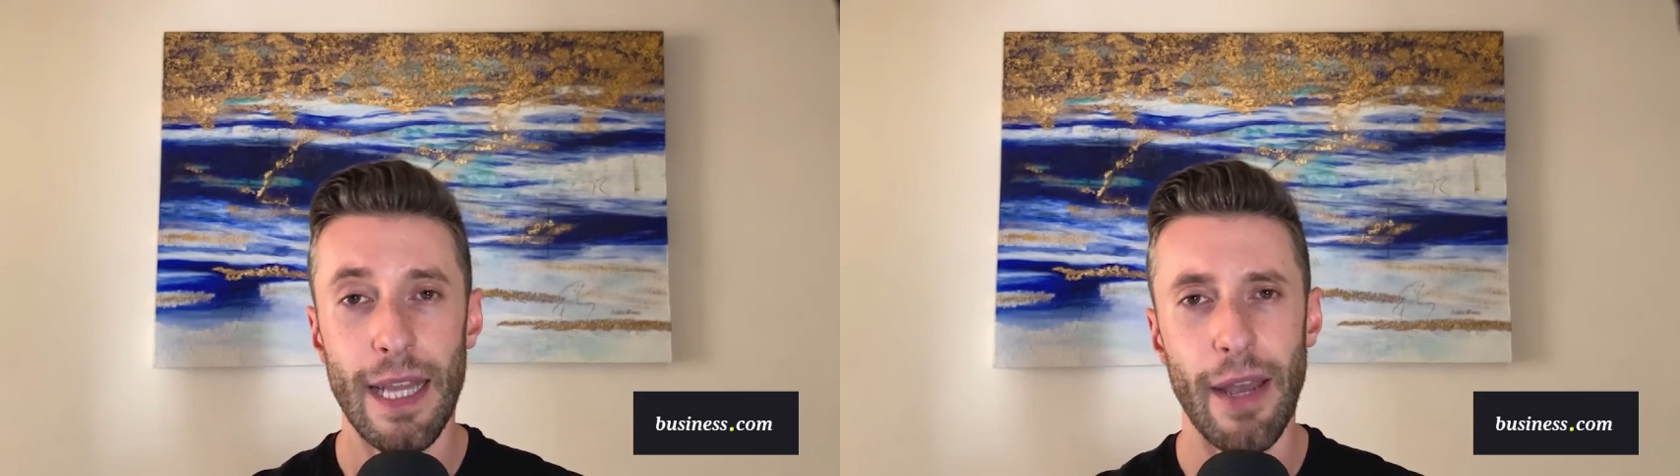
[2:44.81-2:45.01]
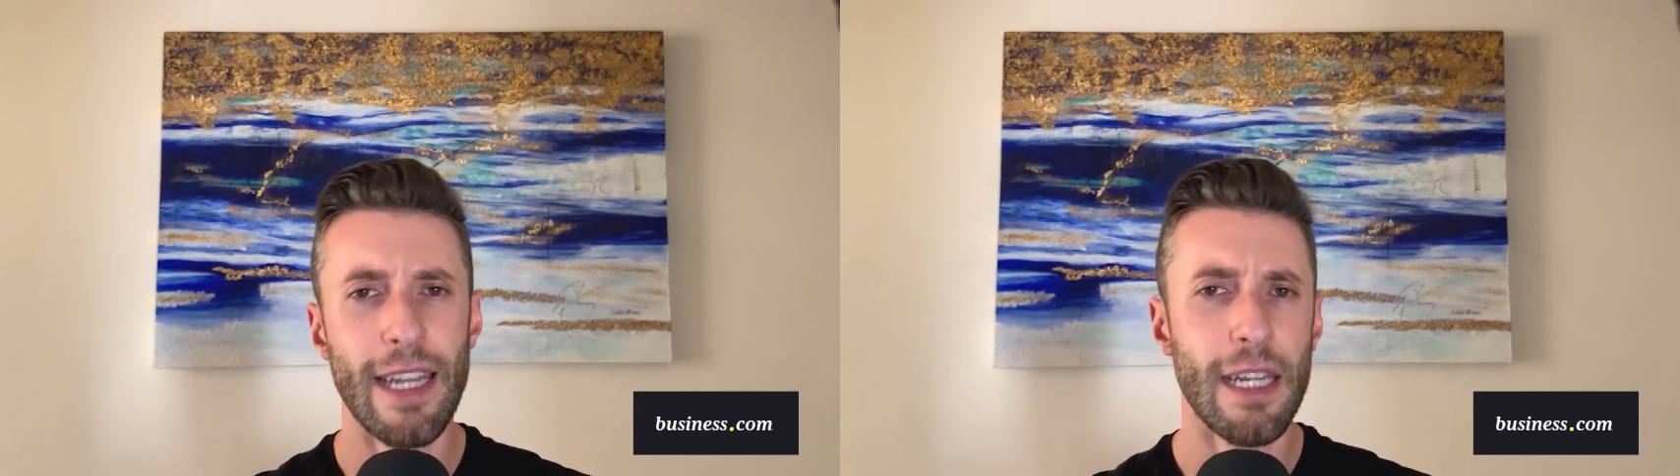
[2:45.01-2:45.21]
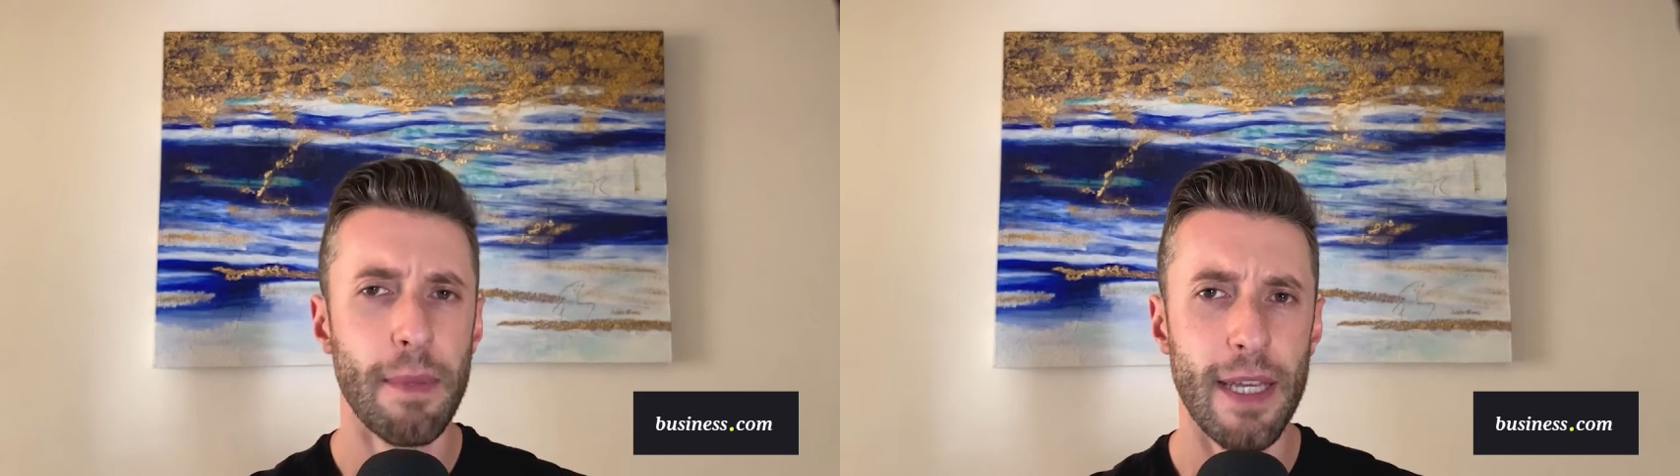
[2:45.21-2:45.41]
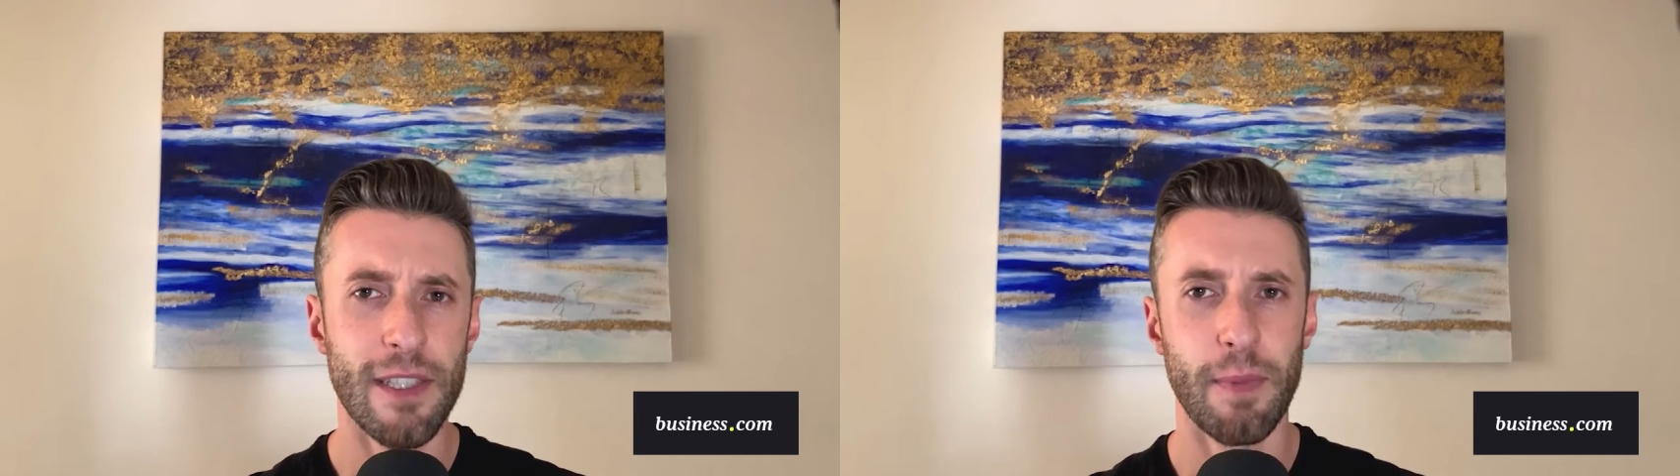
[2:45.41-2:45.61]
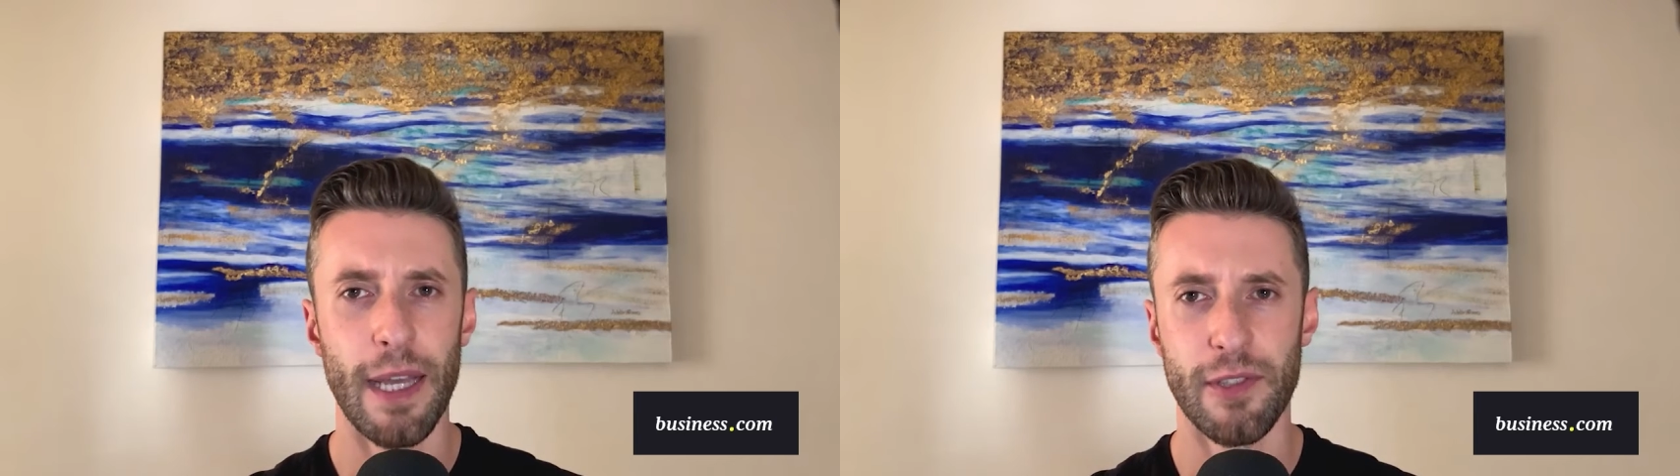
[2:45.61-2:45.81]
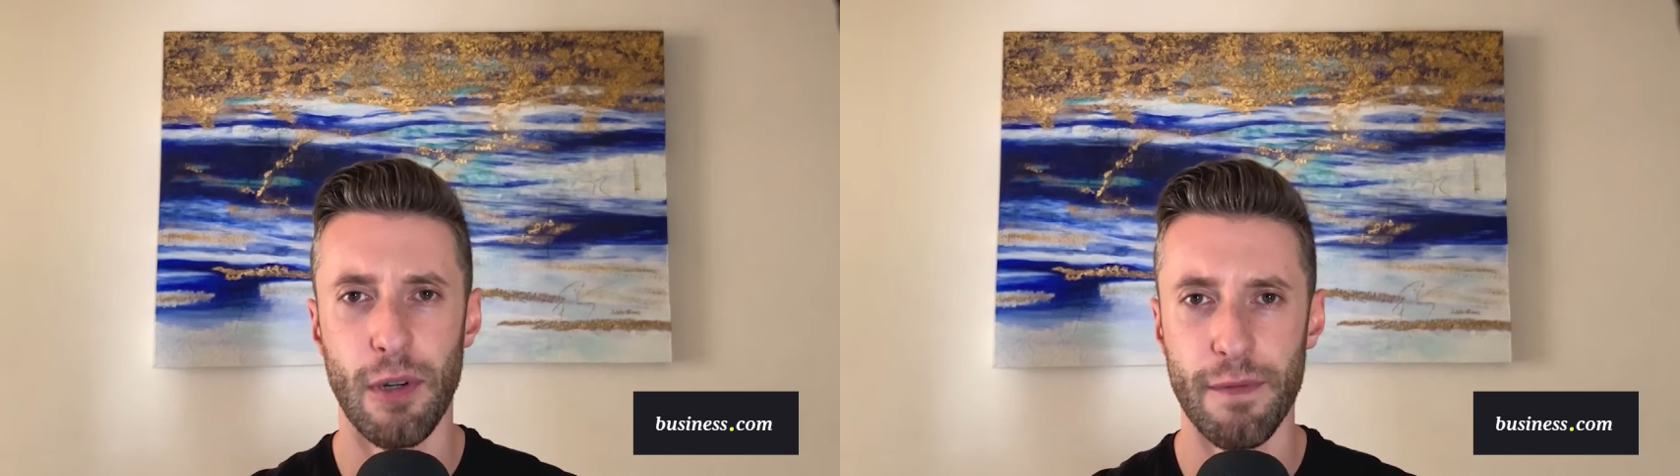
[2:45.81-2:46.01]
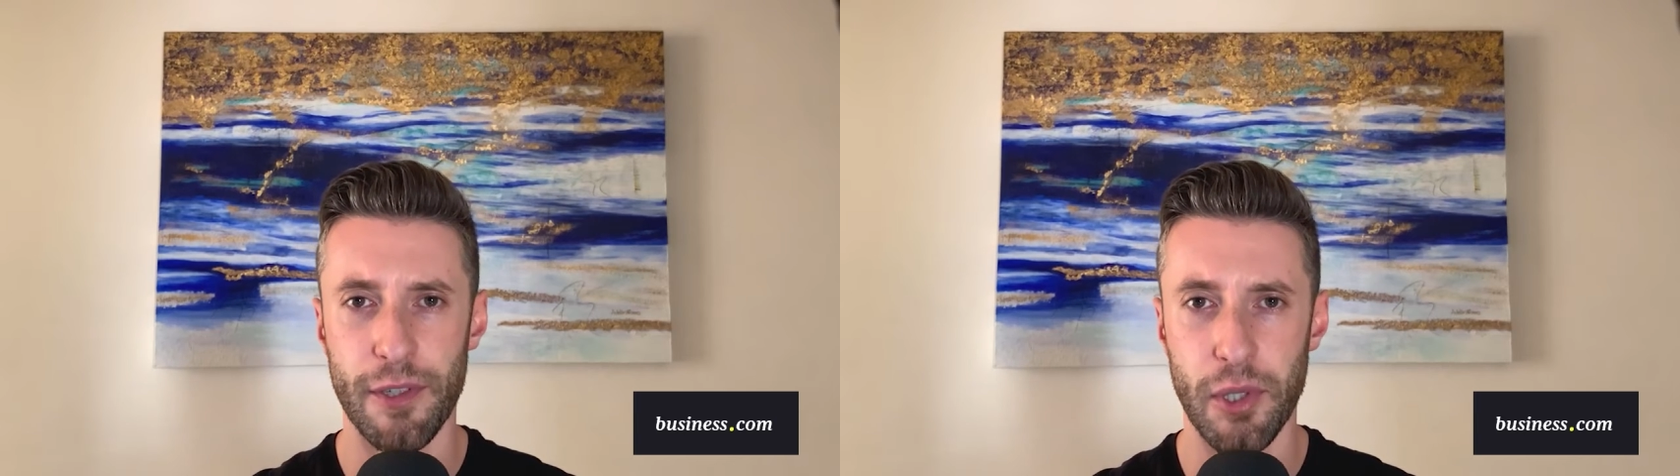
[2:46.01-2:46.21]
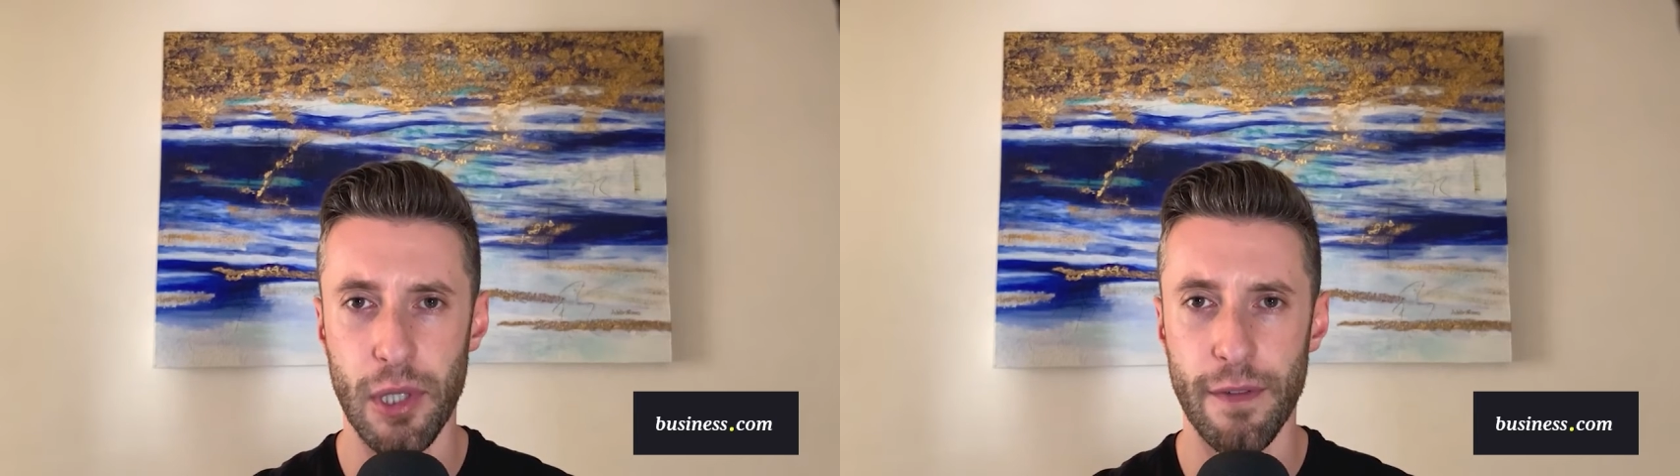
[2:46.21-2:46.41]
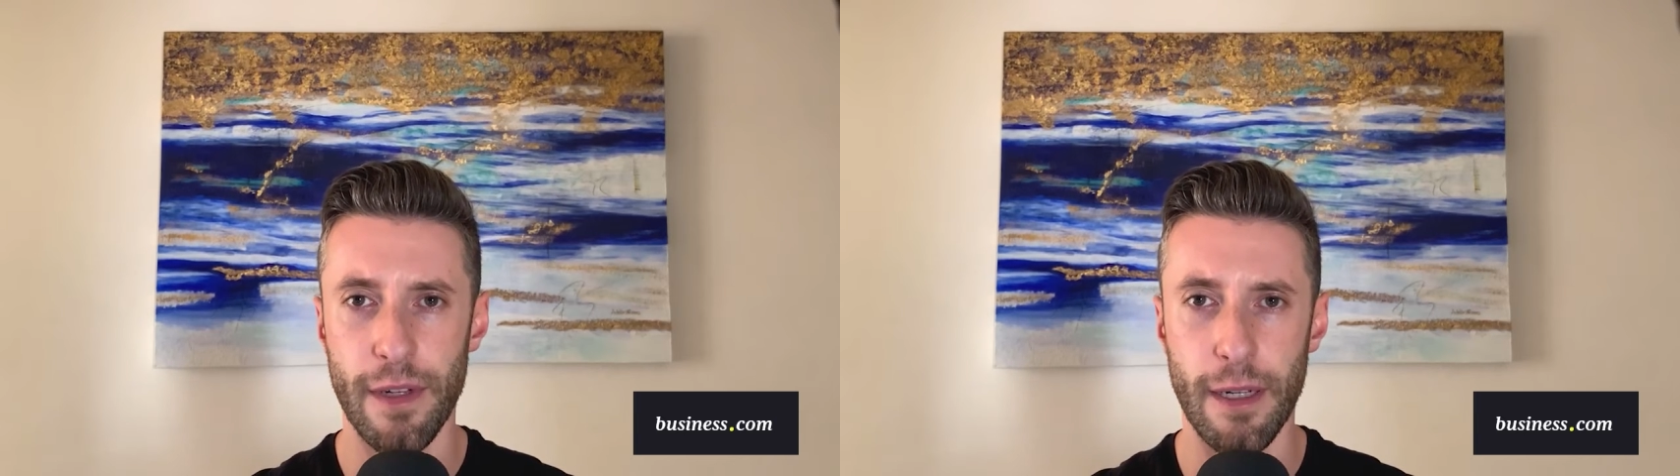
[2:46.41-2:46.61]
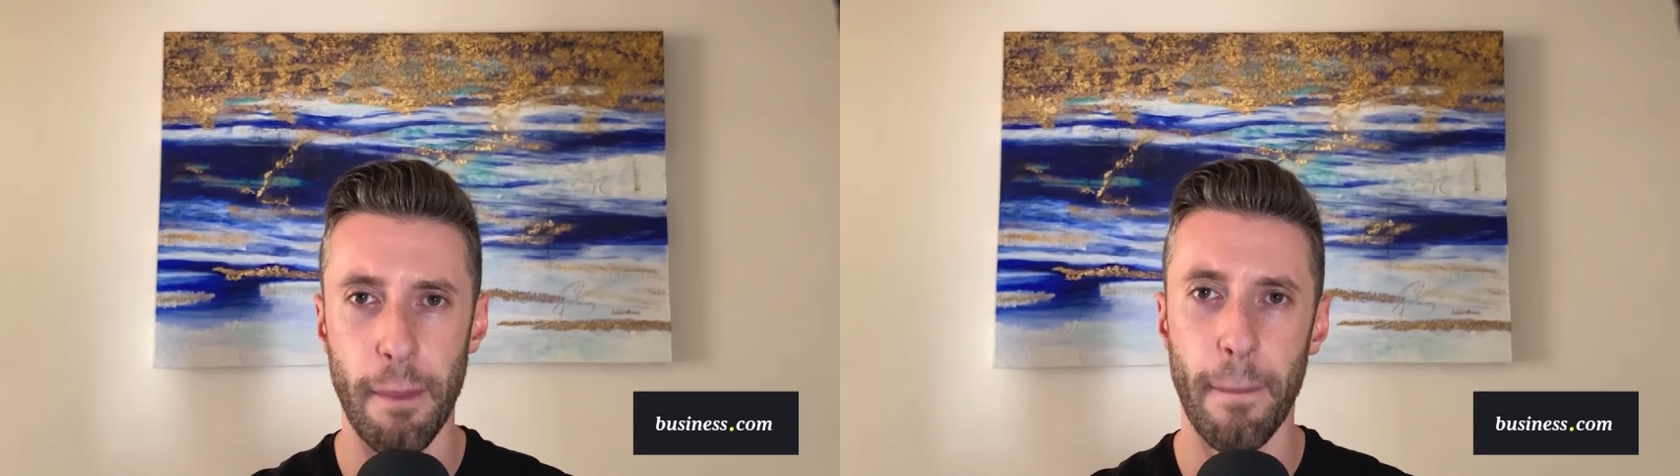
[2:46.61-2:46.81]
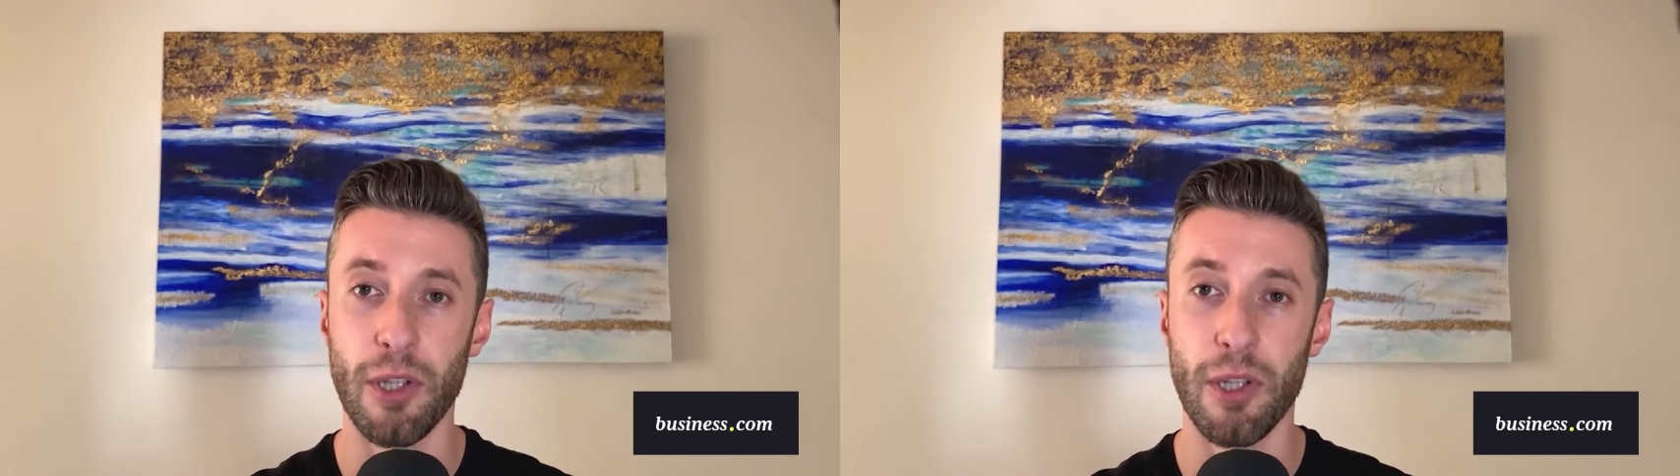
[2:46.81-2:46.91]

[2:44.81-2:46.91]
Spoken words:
Now, ADP is best known for serving